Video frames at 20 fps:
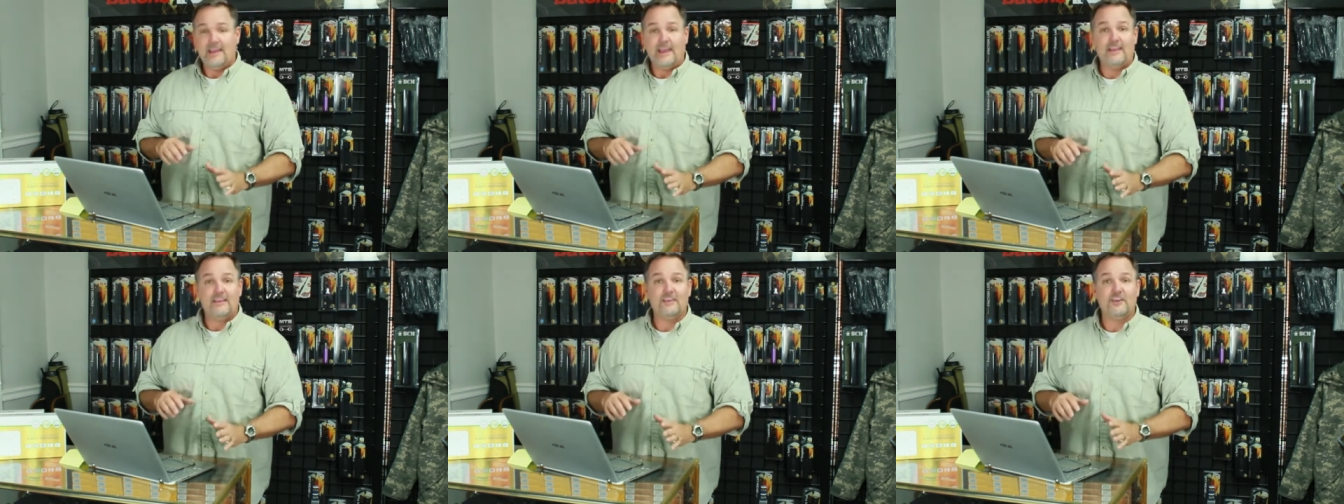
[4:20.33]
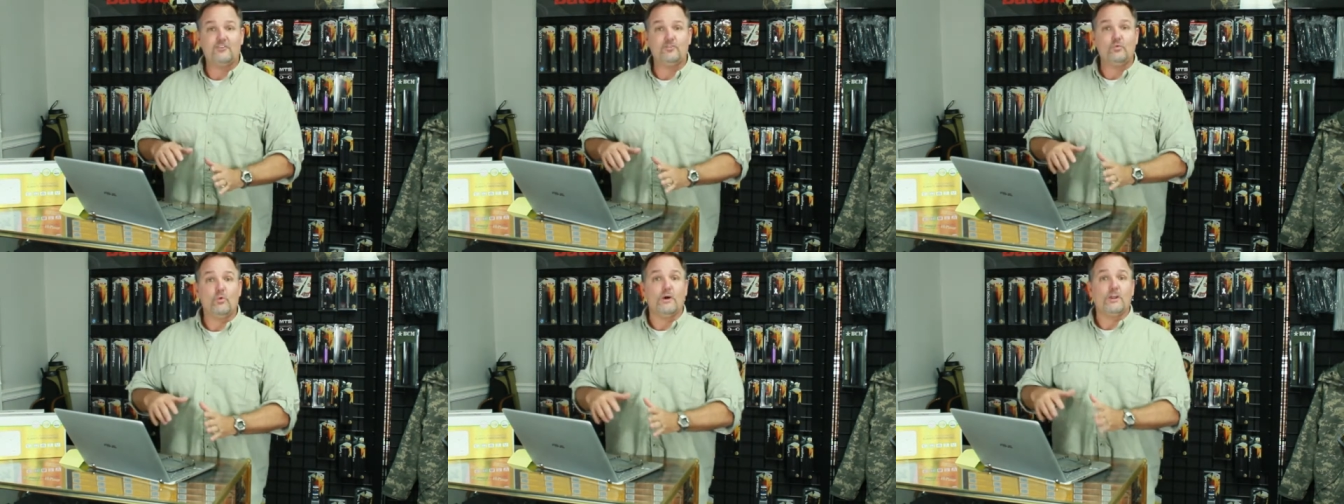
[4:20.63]
And
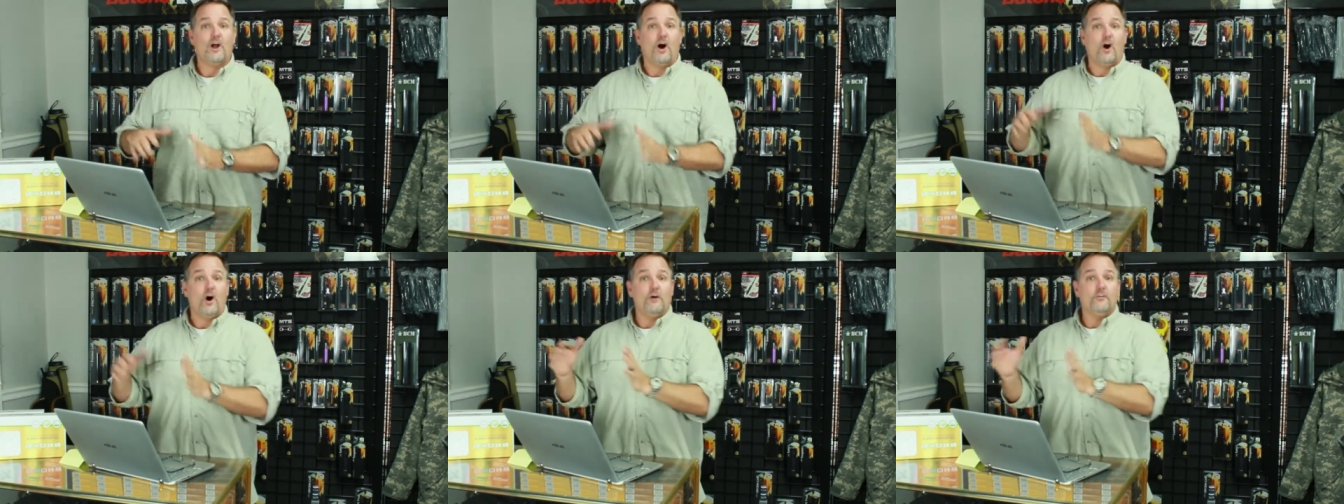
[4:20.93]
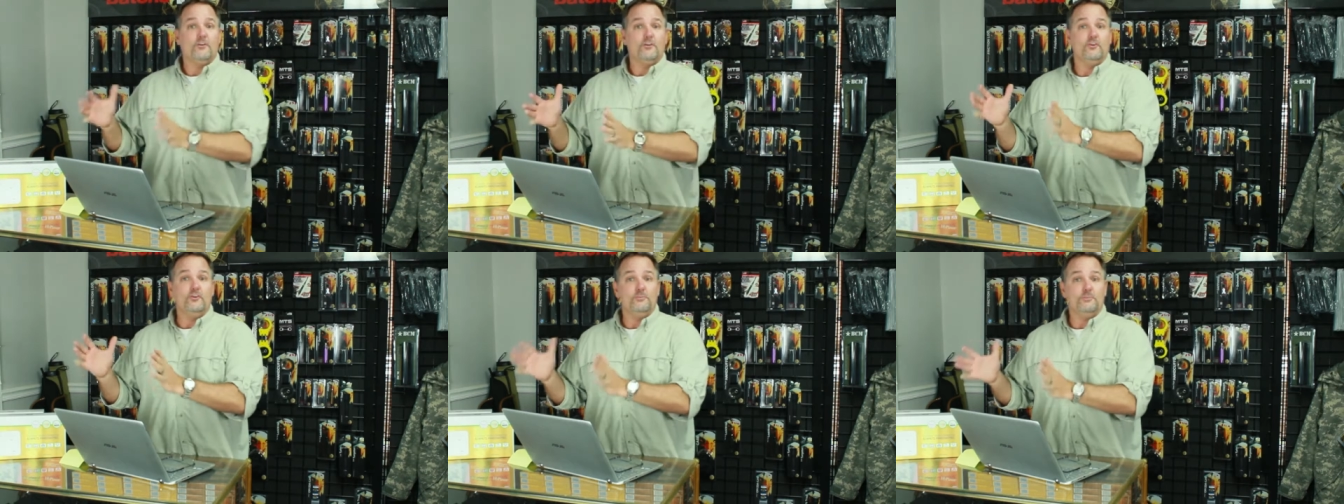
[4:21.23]
guess what?
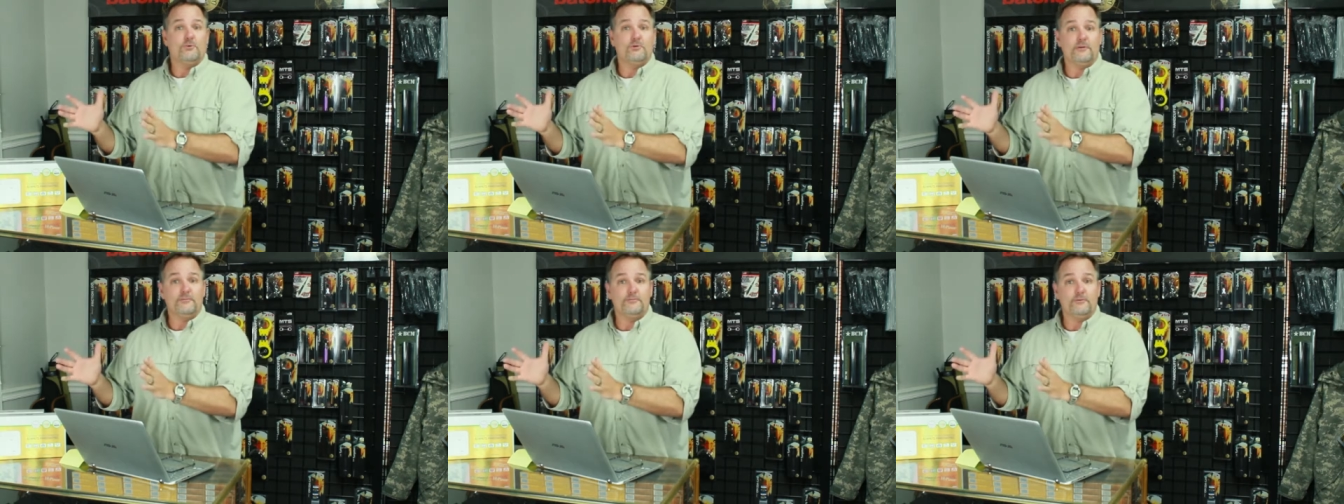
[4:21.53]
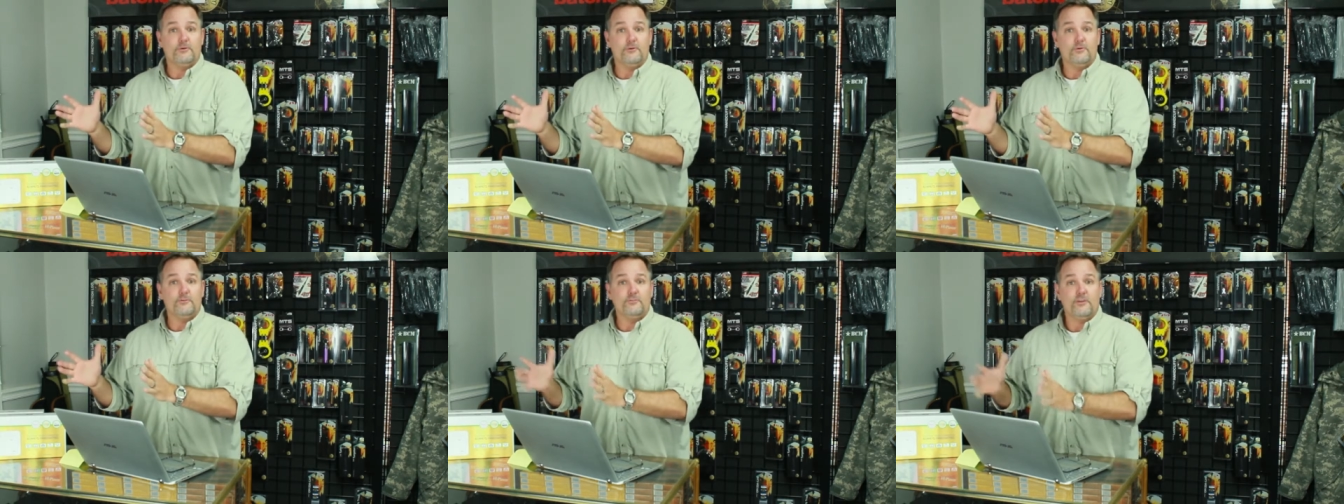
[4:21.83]
All the new
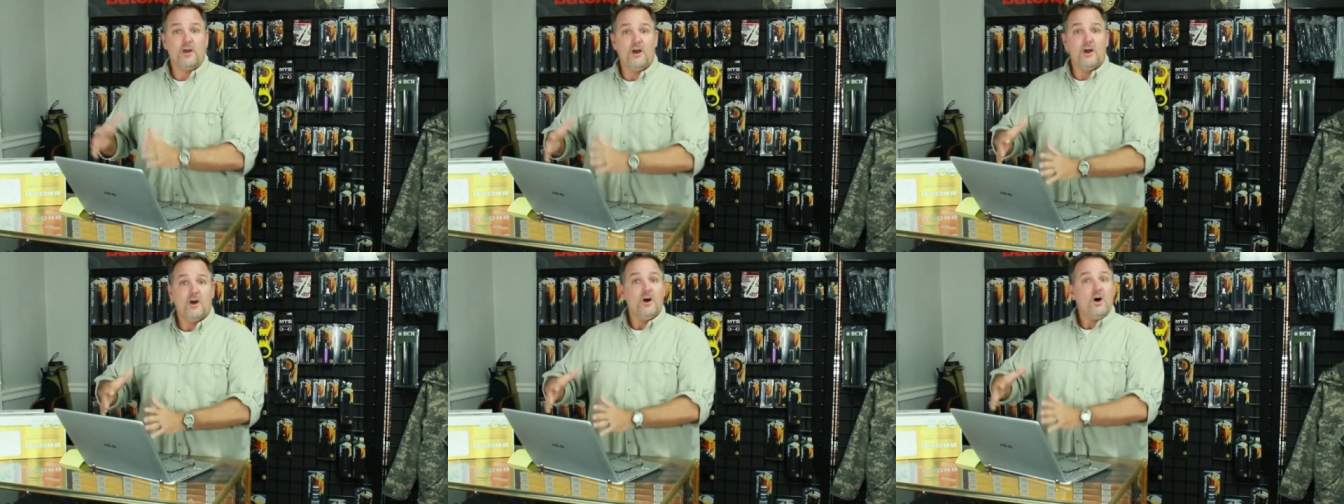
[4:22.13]
peripherals,